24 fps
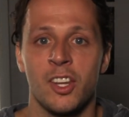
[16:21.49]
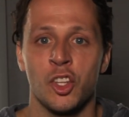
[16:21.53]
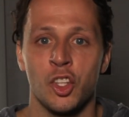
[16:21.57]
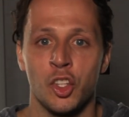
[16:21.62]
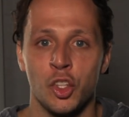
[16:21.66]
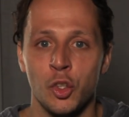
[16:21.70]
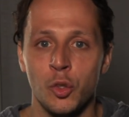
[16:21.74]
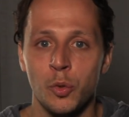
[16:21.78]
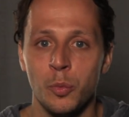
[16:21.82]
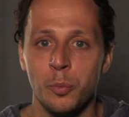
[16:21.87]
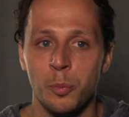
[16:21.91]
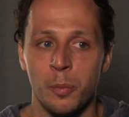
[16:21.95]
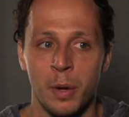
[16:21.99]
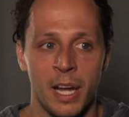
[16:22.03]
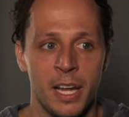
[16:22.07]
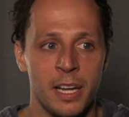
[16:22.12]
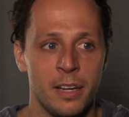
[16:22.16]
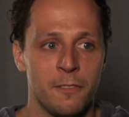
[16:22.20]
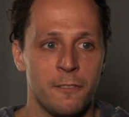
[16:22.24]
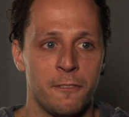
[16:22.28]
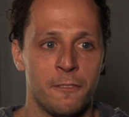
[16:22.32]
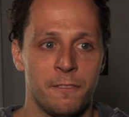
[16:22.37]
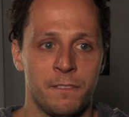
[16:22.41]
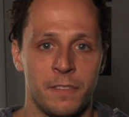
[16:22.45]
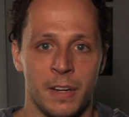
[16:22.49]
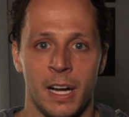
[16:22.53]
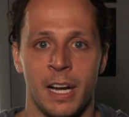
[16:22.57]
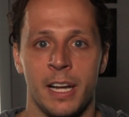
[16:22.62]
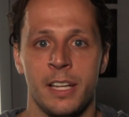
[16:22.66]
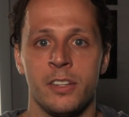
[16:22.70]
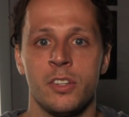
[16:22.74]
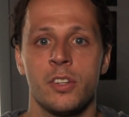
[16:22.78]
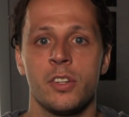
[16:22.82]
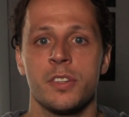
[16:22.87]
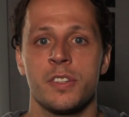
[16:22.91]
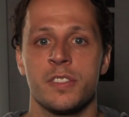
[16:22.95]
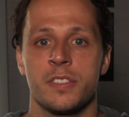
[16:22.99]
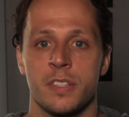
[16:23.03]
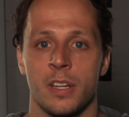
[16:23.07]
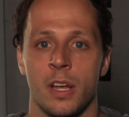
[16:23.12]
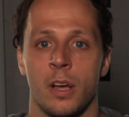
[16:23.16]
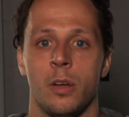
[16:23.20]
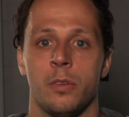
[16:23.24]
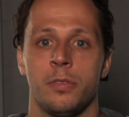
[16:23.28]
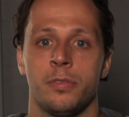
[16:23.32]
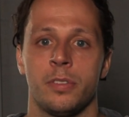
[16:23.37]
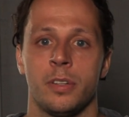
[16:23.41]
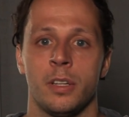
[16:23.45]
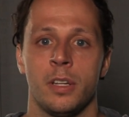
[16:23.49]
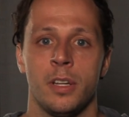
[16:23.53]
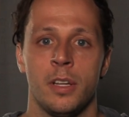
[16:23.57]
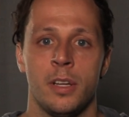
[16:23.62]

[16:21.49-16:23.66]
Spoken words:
you might find yourself